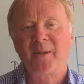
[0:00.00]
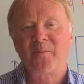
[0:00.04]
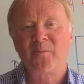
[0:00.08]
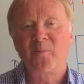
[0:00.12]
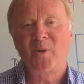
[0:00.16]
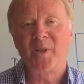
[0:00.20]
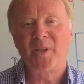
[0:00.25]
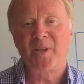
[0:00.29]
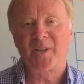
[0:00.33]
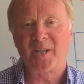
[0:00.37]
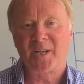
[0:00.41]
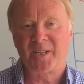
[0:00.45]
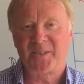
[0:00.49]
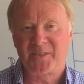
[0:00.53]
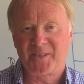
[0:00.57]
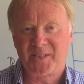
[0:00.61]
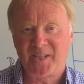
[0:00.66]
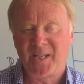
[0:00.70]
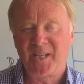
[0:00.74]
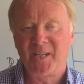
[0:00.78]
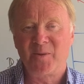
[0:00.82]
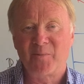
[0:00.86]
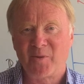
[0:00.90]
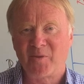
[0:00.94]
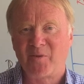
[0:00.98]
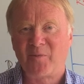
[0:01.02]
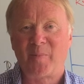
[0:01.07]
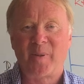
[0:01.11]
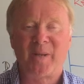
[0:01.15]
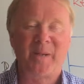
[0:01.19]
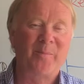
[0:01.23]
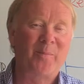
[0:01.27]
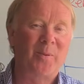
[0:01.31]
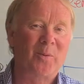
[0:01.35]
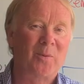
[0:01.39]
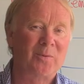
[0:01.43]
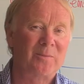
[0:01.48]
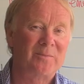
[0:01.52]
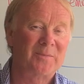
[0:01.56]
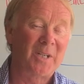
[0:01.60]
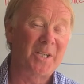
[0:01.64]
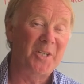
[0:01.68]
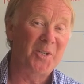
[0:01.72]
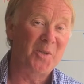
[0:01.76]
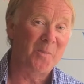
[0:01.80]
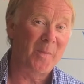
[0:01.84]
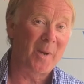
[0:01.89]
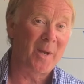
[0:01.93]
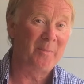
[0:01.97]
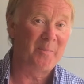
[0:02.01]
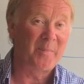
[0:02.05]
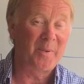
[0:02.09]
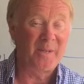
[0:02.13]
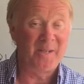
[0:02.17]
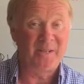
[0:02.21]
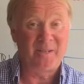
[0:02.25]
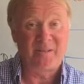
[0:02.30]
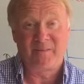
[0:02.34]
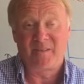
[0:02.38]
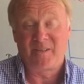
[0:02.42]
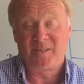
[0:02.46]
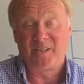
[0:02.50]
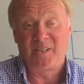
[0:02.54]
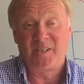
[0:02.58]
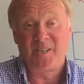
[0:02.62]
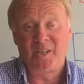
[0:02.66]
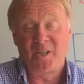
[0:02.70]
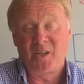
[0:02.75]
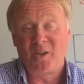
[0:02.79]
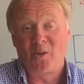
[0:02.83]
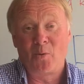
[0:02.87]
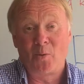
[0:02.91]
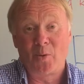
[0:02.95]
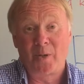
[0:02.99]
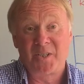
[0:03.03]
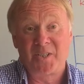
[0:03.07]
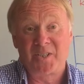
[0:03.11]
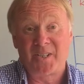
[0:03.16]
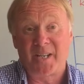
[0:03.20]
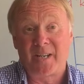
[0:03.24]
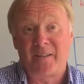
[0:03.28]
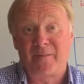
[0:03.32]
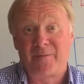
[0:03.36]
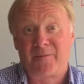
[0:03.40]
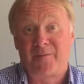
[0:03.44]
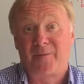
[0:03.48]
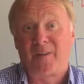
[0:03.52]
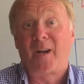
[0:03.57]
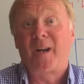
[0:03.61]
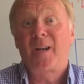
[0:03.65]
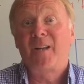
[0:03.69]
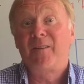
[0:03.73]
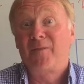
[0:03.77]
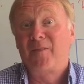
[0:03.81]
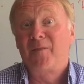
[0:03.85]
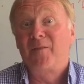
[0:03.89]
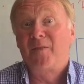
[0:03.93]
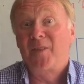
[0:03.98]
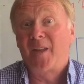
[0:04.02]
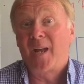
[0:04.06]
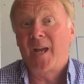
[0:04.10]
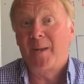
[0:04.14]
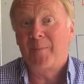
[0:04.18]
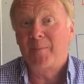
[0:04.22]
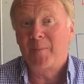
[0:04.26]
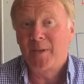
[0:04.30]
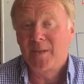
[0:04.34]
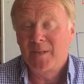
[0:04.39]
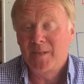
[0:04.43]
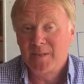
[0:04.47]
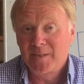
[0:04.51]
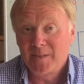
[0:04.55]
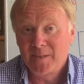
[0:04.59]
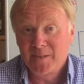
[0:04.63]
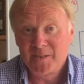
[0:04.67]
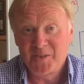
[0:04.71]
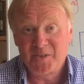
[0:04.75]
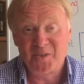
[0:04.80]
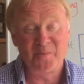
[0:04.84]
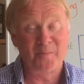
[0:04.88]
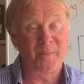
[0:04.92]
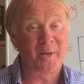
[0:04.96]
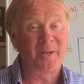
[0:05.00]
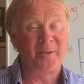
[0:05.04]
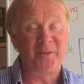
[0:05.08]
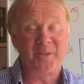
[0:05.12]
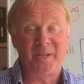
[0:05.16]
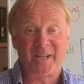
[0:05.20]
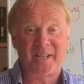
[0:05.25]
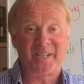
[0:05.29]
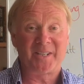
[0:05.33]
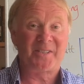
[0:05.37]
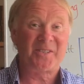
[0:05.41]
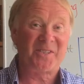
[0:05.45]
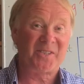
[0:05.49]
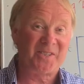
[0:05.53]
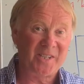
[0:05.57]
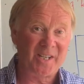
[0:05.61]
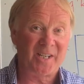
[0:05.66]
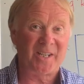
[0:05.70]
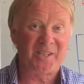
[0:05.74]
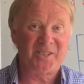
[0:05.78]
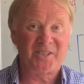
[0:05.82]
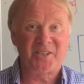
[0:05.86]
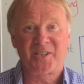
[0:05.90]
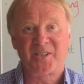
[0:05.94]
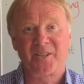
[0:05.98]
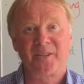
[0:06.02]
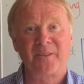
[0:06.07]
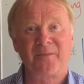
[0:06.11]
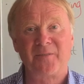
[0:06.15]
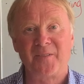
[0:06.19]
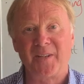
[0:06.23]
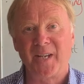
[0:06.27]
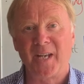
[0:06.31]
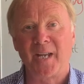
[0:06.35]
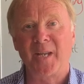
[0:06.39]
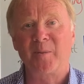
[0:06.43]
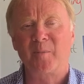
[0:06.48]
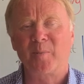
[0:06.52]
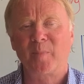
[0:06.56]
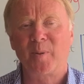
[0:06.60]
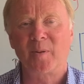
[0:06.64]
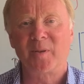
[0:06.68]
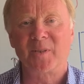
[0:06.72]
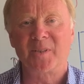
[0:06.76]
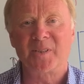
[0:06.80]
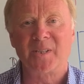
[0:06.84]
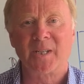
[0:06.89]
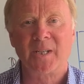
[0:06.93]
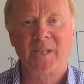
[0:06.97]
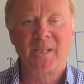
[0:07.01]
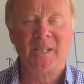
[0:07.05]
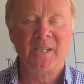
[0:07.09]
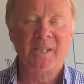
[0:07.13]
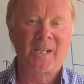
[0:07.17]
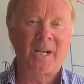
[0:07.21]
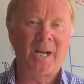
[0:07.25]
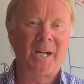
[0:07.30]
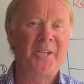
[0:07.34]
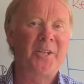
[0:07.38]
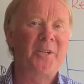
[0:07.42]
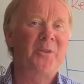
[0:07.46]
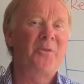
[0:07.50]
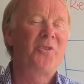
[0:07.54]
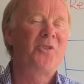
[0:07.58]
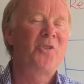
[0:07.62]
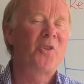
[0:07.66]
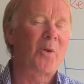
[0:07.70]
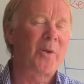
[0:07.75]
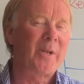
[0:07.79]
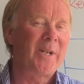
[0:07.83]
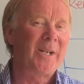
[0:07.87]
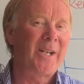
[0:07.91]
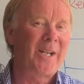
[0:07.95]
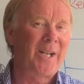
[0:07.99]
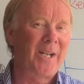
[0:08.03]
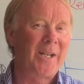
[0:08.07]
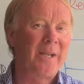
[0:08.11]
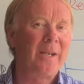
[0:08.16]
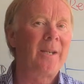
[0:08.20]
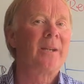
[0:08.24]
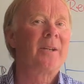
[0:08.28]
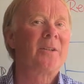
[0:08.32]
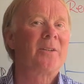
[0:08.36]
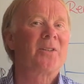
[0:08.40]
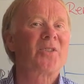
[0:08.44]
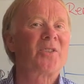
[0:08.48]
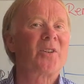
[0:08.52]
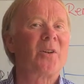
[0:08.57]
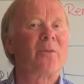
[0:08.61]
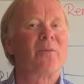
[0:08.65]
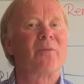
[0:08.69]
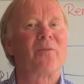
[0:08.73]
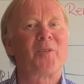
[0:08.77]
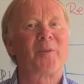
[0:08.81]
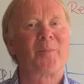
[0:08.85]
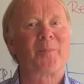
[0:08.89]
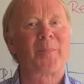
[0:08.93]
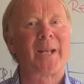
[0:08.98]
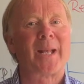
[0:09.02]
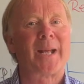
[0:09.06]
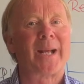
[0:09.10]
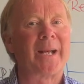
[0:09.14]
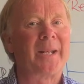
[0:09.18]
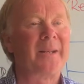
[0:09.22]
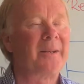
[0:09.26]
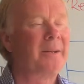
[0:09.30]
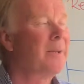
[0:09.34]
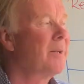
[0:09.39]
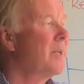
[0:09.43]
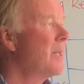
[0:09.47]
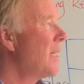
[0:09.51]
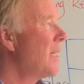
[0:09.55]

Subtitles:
in with a team of people, and you might be you and say 5 of them. So you might only get a 1/6 of the input, and you jointly solve the plan.